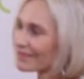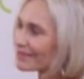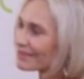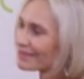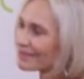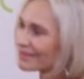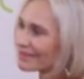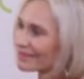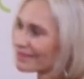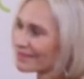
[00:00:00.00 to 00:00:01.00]

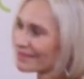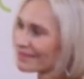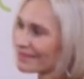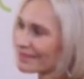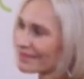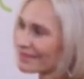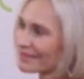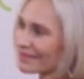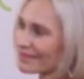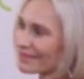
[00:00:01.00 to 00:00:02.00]

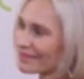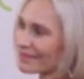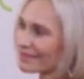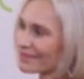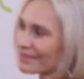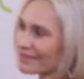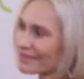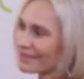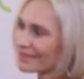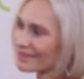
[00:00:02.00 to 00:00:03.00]

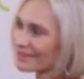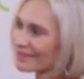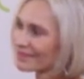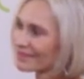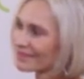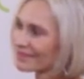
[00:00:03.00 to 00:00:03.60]
(silent)